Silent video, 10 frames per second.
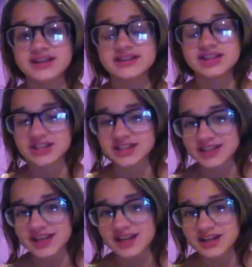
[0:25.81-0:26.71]
during the
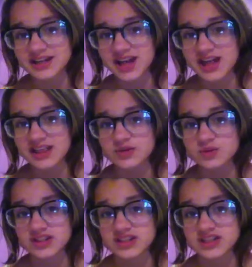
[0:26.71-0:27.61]
day, and then
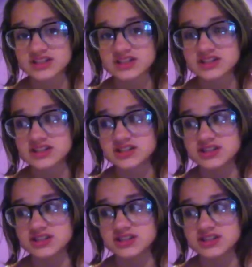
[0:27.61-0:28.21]
when it gets